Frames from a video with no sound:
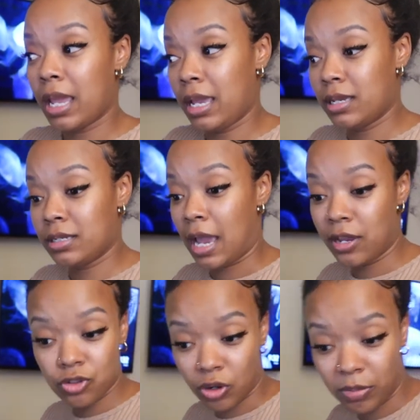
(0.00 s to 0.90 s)
And
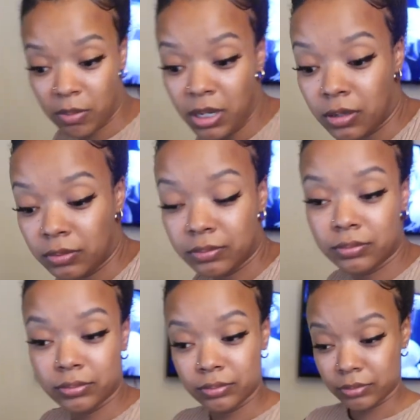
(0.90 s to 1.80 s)
I enjoyed my meal,
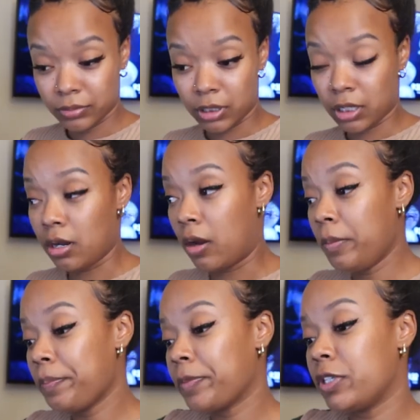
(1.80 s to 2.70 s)
you
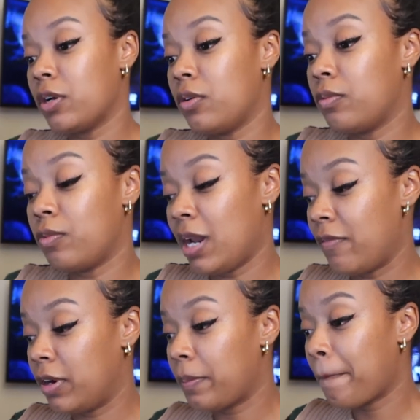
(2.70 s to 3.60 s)
know? So
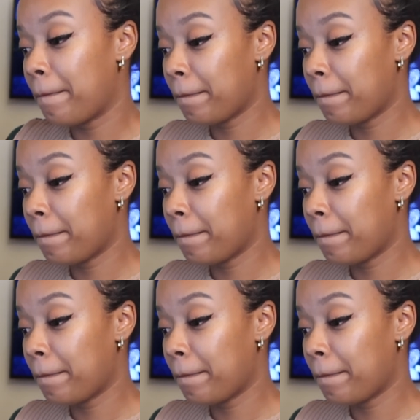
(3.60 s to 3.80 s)
whatever.